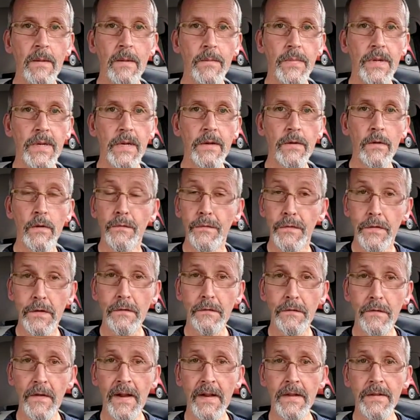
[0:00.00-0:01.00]
But I know for a
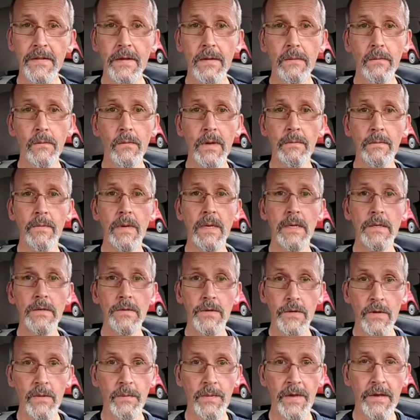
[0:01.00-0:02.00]
fact that when we
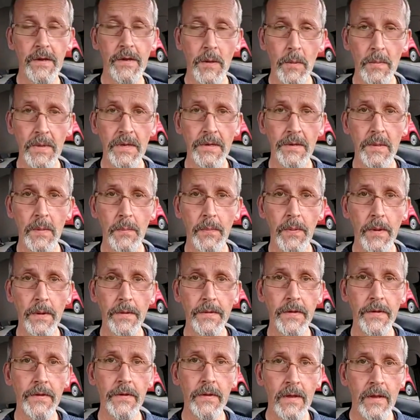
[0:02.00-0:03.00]
do become
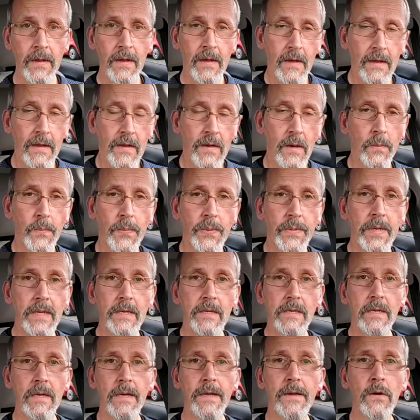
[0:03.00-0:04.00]
independent,
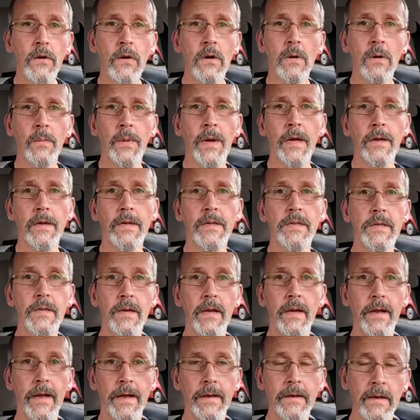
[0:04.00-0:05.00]
companies like Orbex
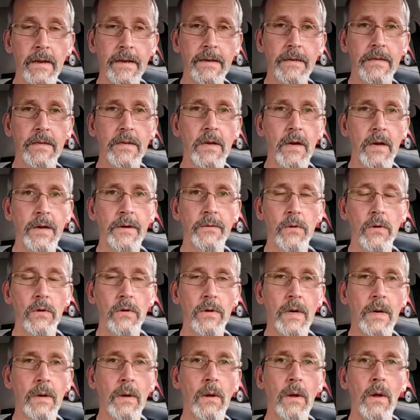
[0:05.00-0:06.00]
and like
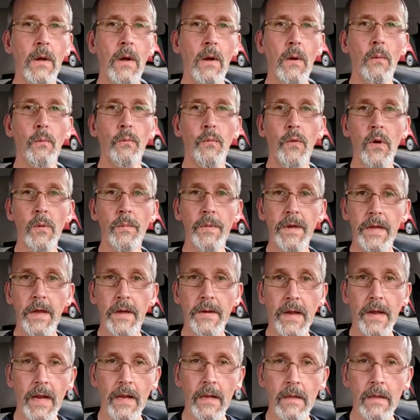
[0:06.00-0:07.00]
Skyrora will be
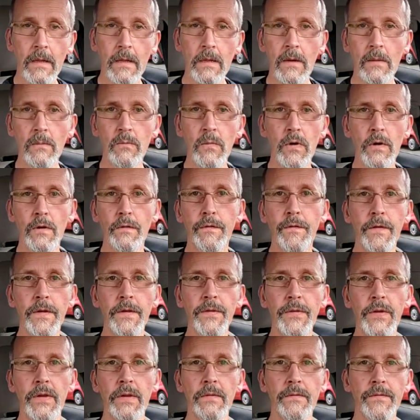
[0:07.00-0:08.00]
getting a lot more
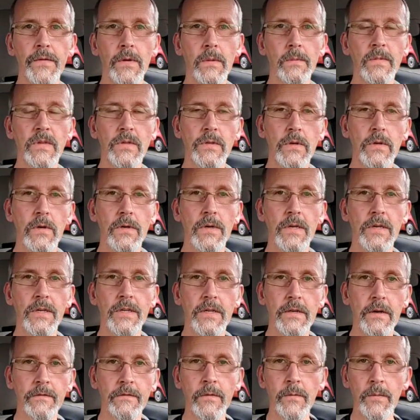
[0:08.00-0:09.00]
funding from the Scottish
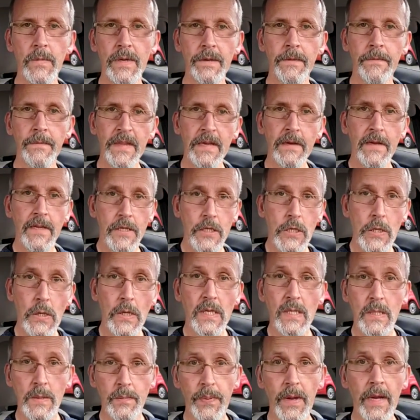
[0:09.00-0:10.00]
Government to
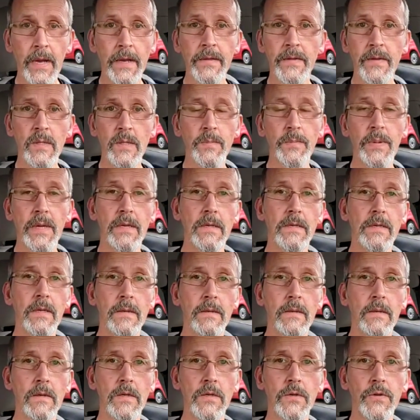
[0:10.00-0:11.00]
expand the space
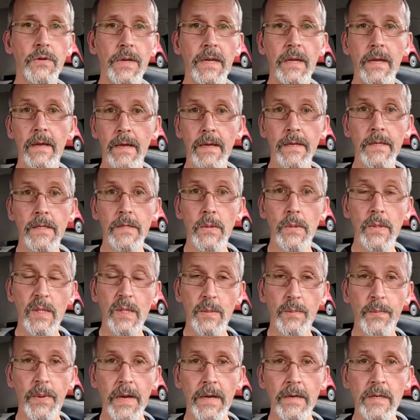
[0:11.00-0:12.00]
industry and to
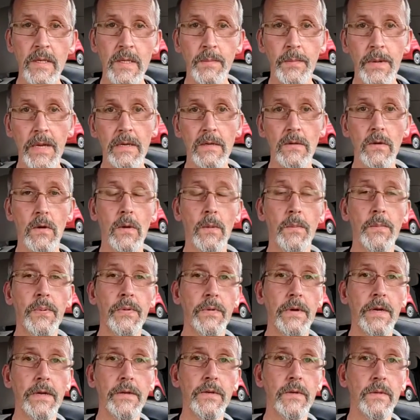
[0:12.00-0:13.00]
expand space
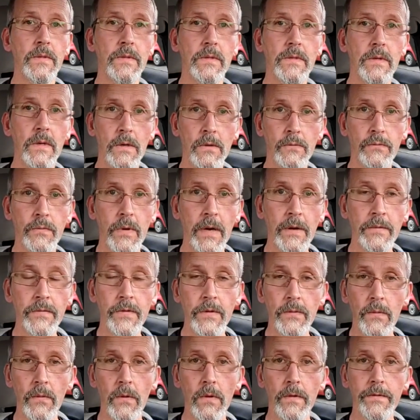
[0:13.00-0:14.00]
operations around
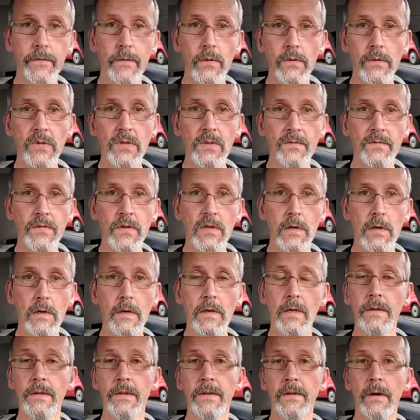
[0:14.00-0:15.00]
the north coast of
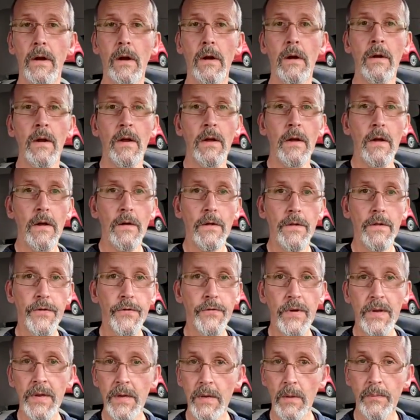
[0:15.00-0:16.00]
Scotland. There are
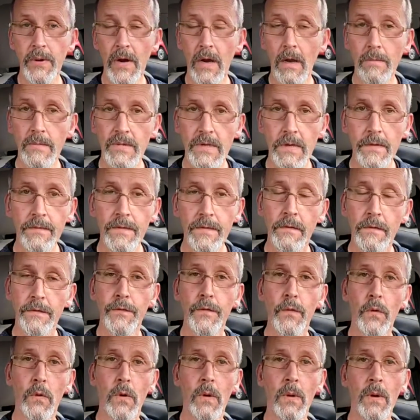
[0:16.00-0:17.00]
three or perhaps even
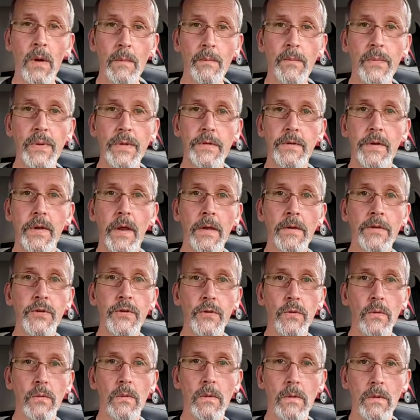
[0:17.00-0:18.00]
four
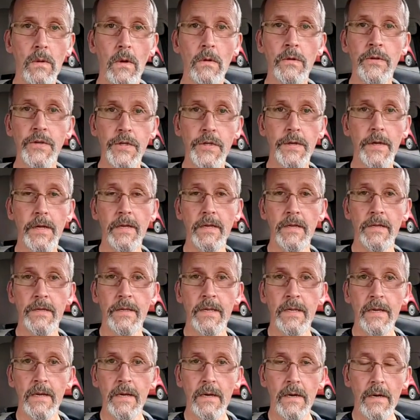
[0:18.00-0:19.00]
potential launch
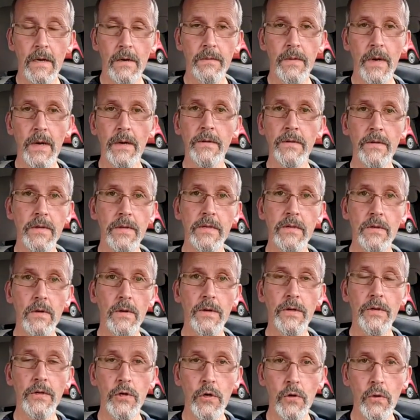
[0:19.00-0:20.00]
sites around the
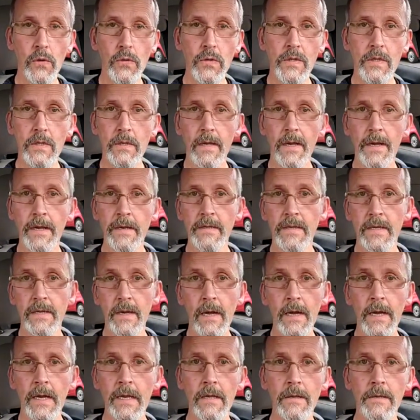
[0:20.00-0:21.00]
Scottish coastlines and
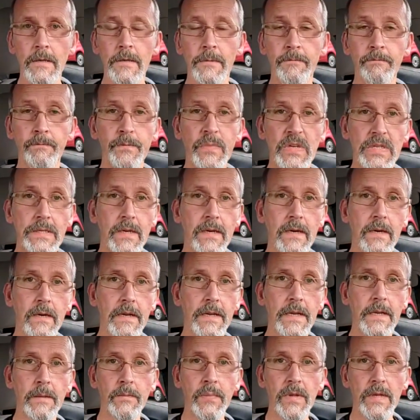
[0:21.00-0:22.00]
islands,
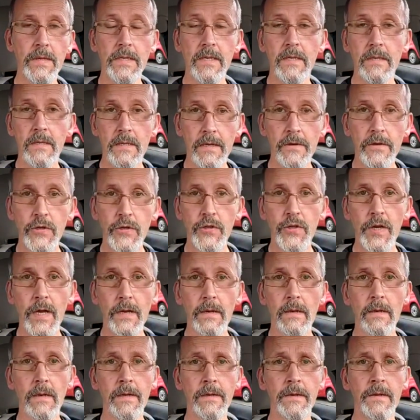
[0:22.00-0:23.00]
particularly in places like
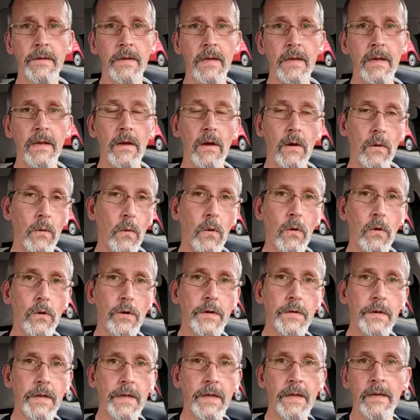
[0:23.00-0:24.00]
Shetland,
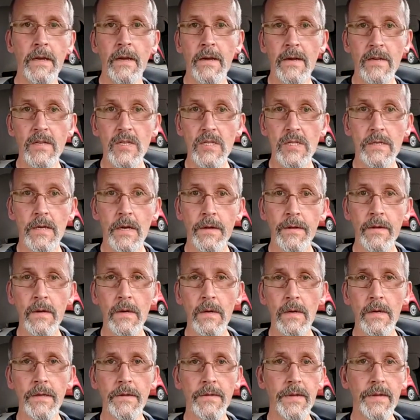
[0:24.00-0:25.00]
Orkney,
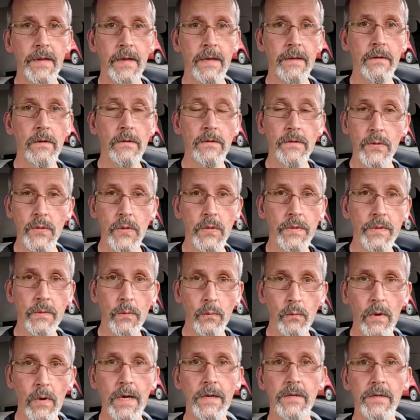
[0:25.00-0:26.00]
Sutherland, and also on the
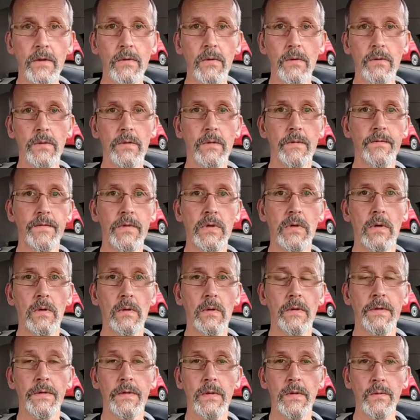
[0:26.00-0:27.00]
west coast of
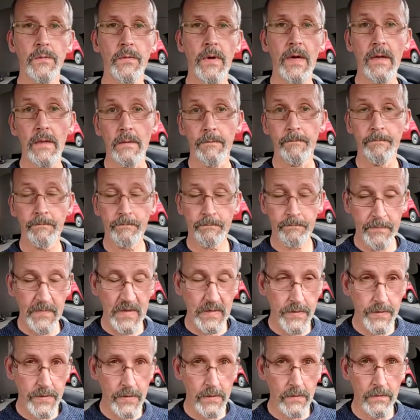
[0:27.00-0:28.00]
Scotland as well.
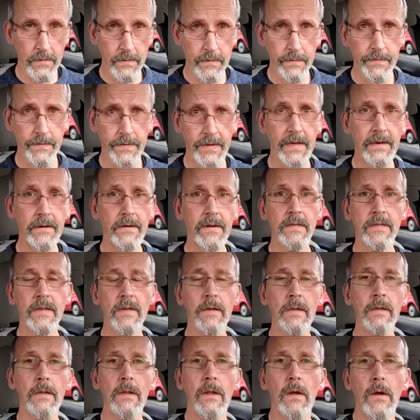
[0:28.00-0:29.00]
So there is a
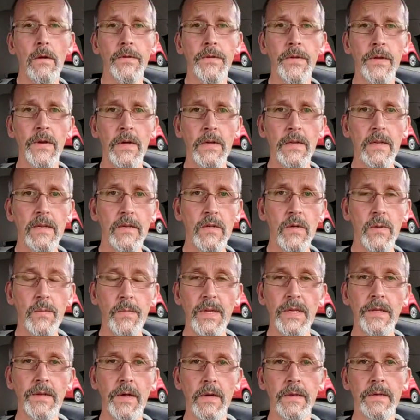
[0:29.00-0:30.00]
lot to
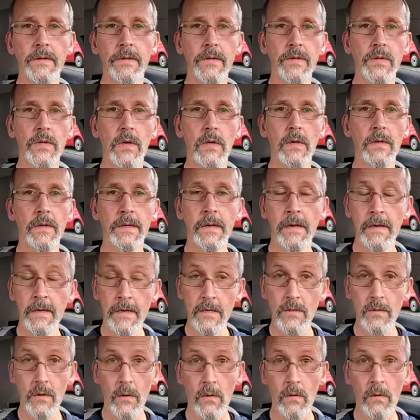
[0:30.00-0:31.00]
be done in Scotland and
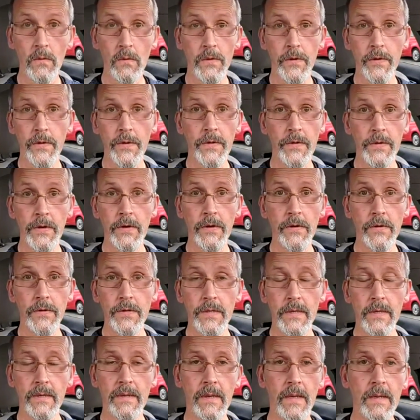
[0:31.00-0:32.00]
it's all good
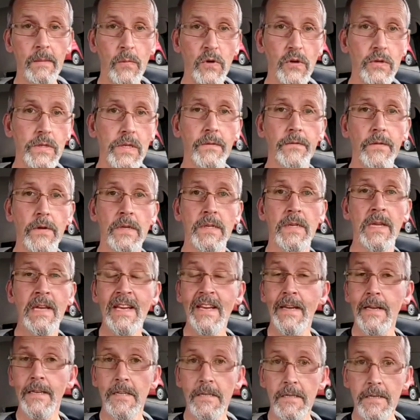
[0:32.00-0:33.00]
news. And most of us
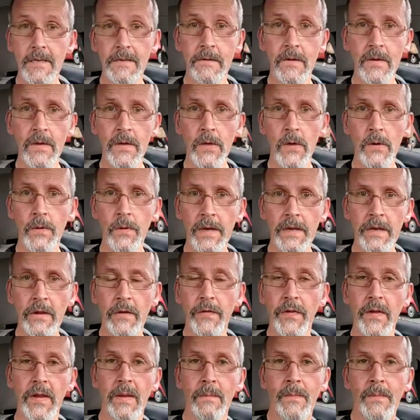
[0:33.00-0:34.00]
didn't know
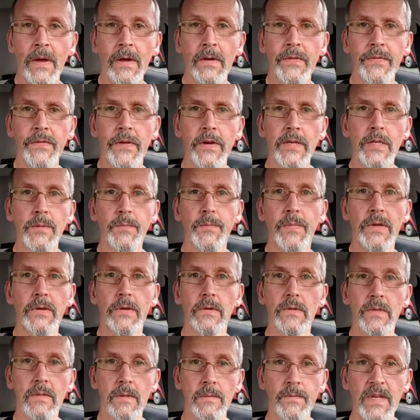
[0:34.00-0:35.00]
anything about this
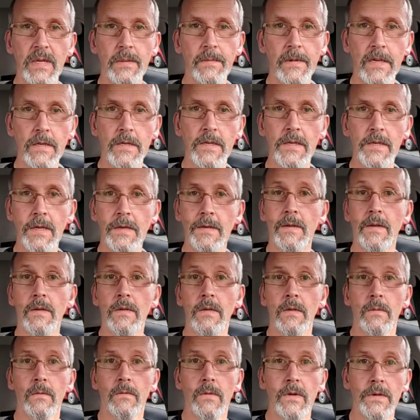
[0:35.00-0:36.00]
because the BBC
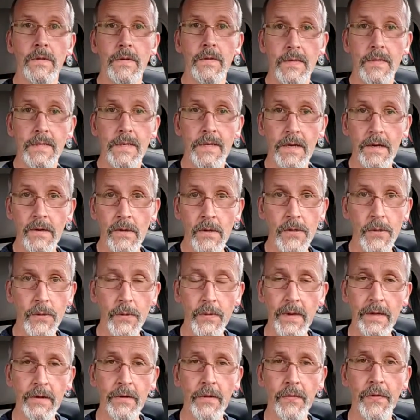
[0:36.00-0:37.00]
doesn't want to tell
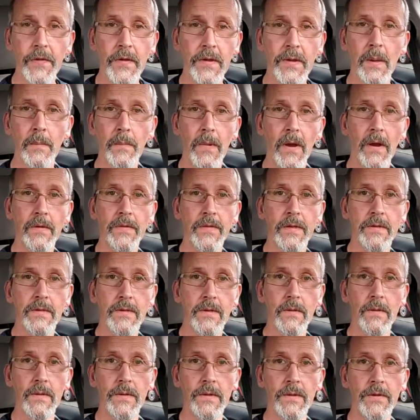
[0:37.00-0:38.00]
you anything about this
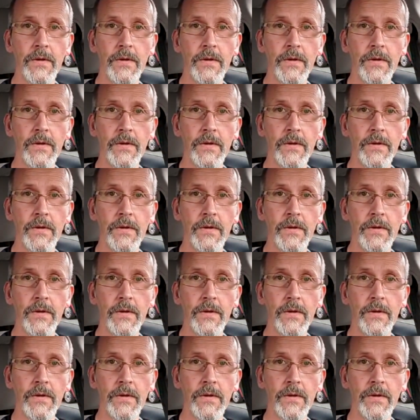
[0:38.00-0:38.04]
good